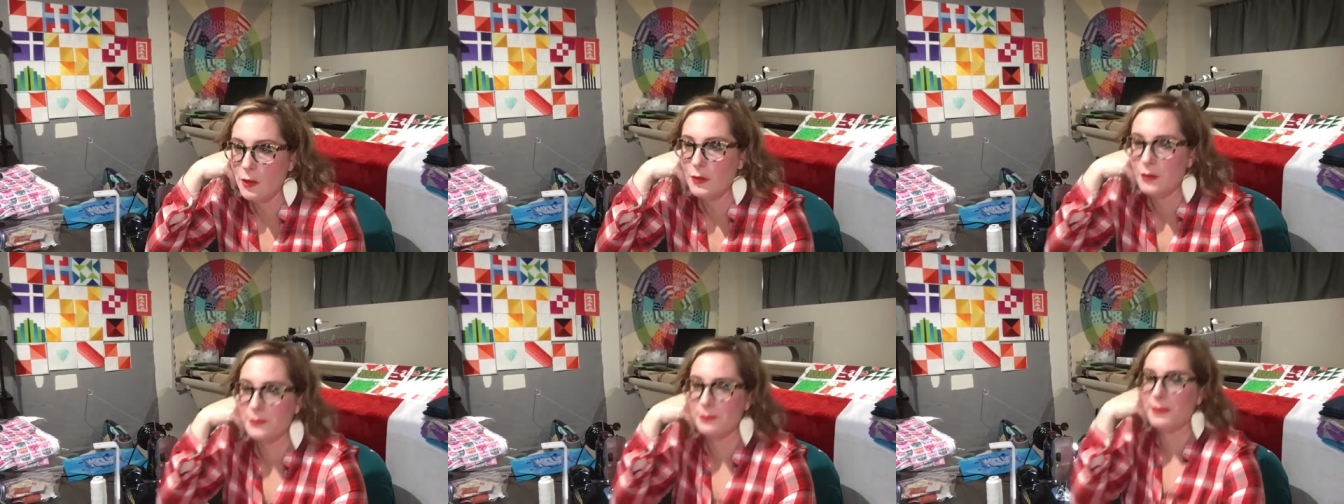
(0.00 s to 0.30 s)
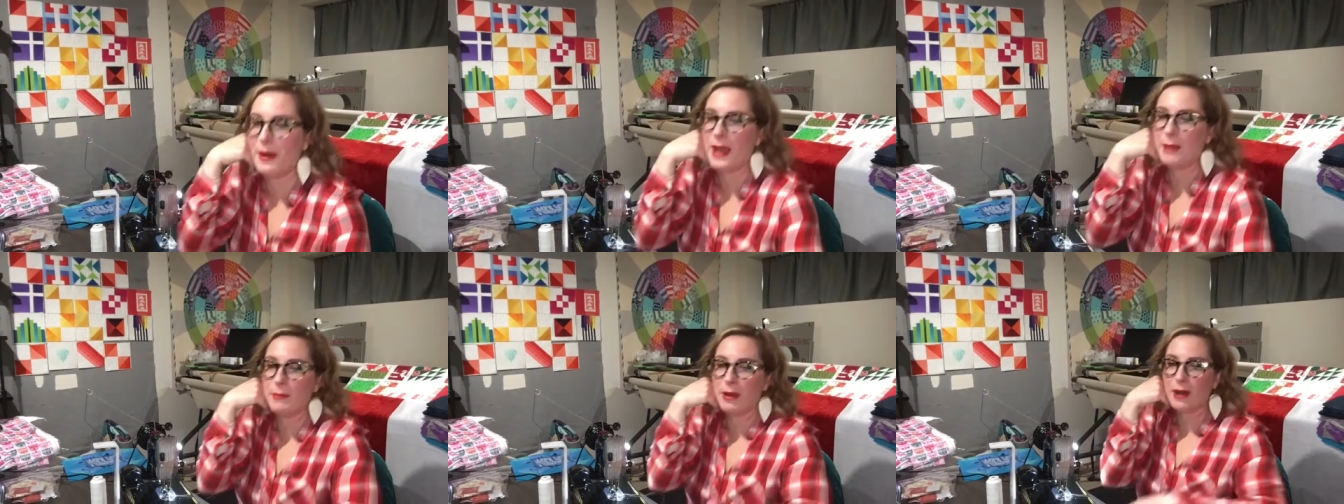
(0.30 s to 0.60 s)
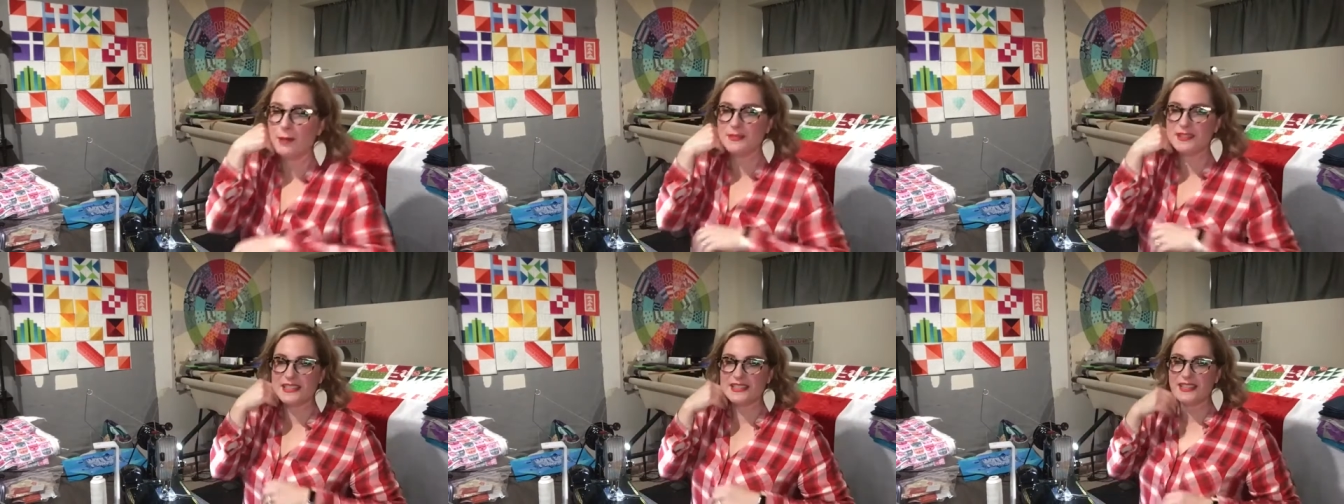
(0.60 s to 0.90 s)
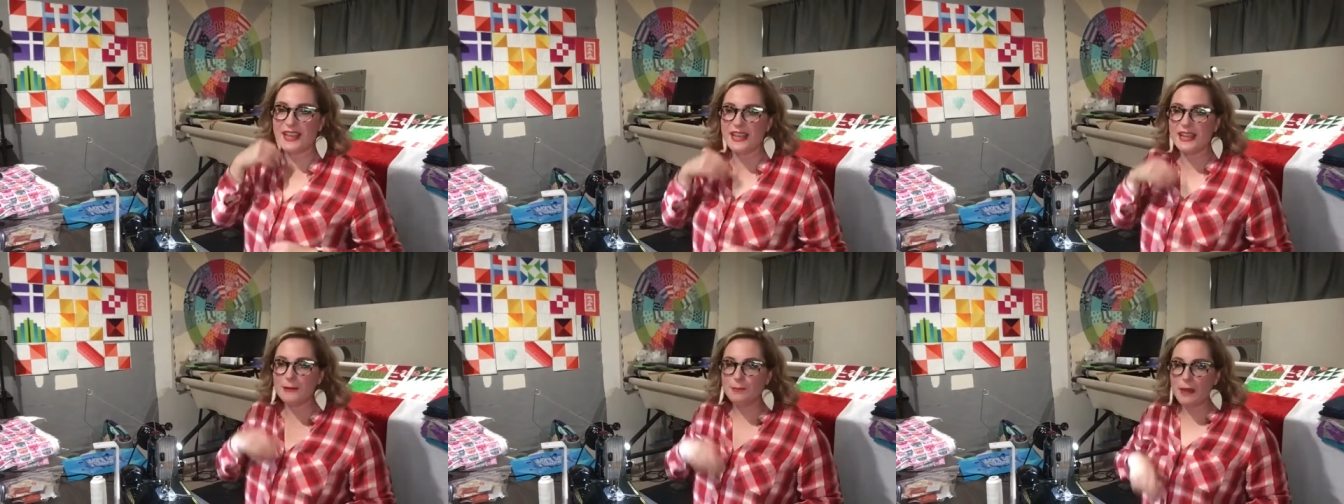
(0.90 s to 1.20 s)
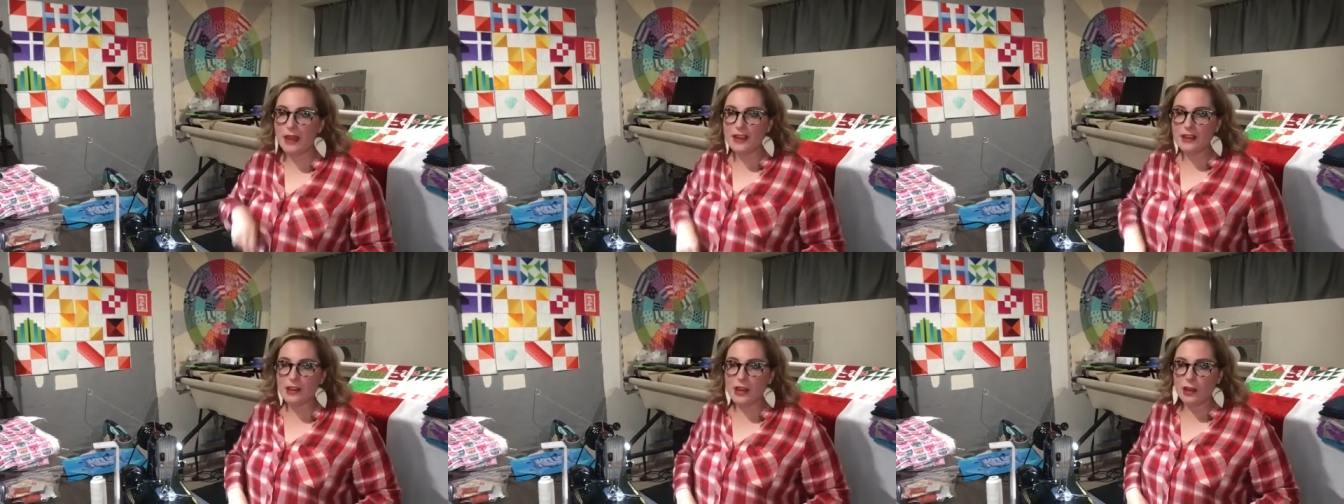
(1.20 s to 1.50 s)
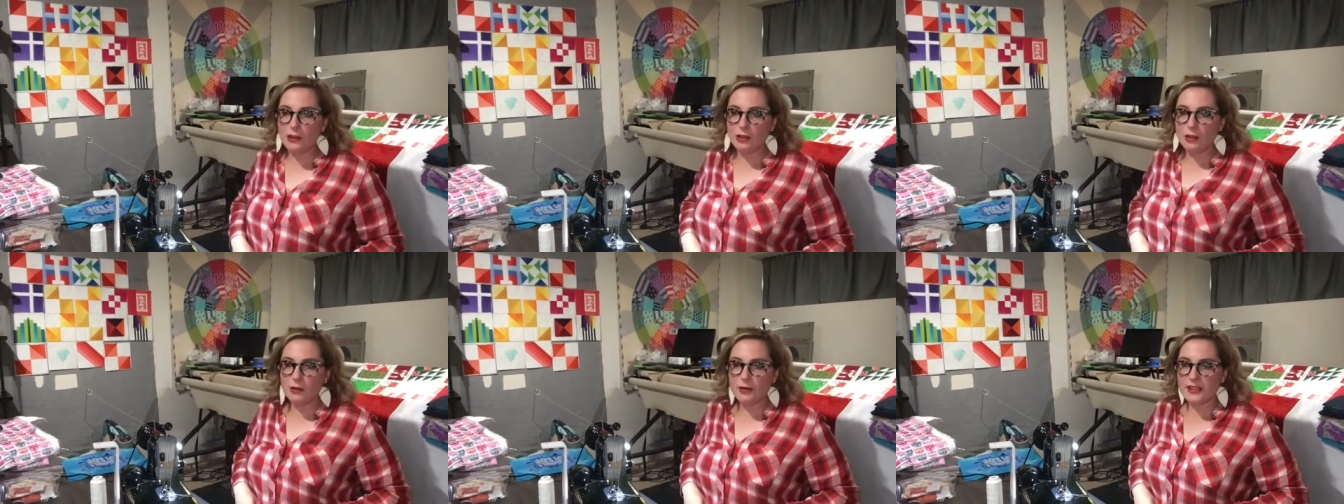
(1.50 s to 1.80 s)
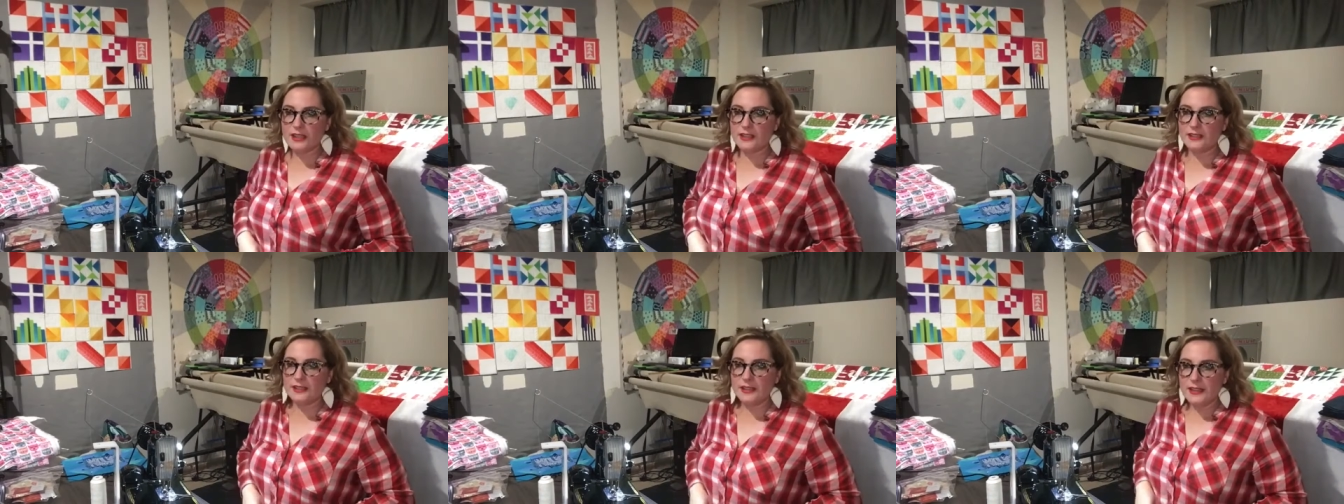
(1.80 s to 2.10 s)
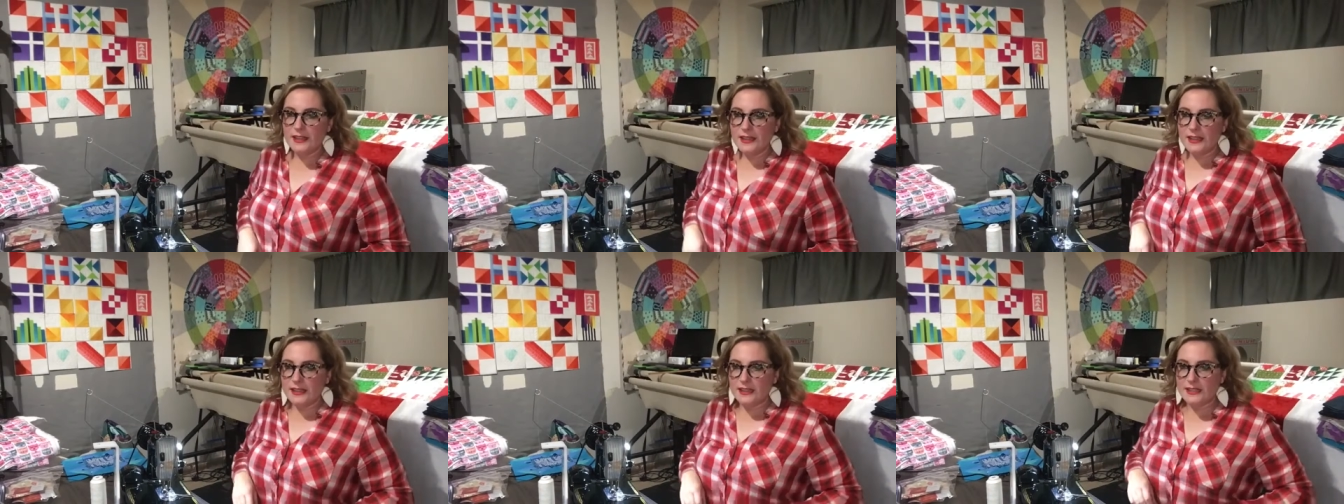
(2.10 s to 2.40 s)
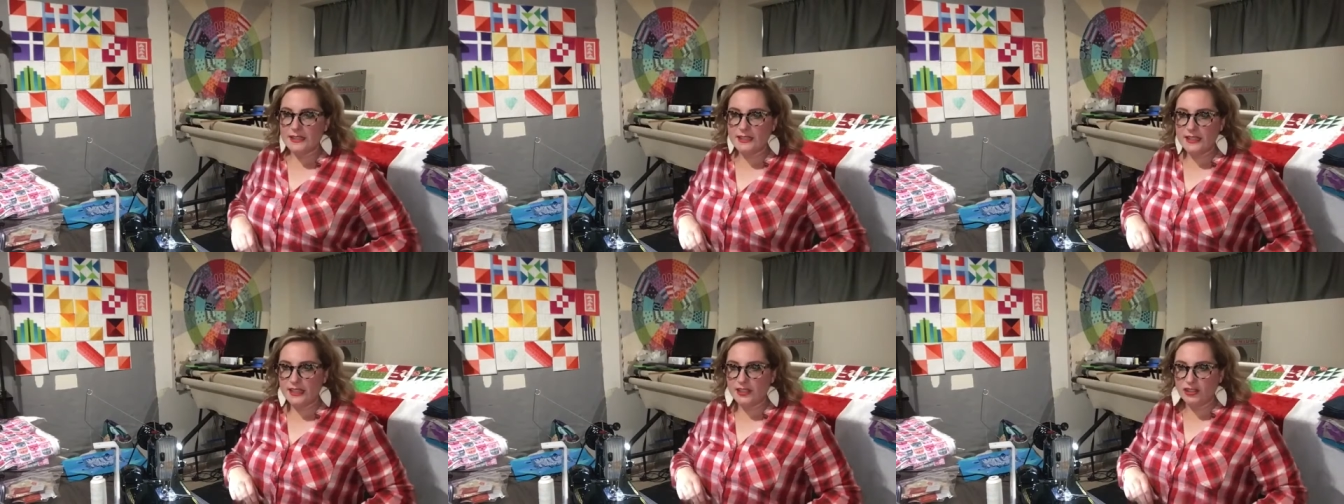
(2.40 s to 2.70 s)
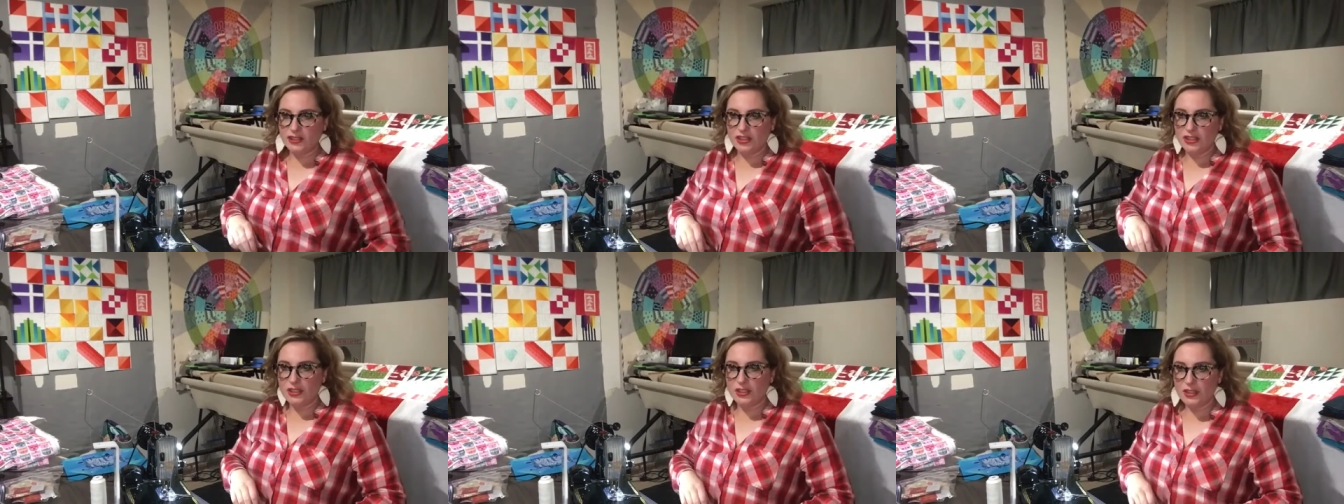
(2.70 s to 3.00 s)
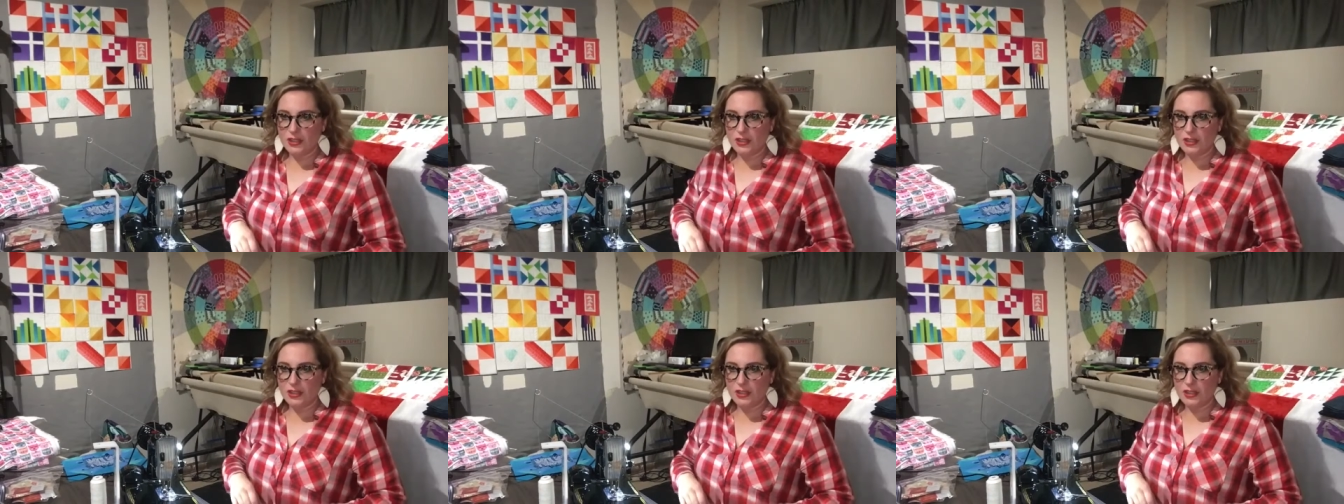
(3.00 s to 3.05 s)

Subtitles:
My mom says, I admire how you can stitch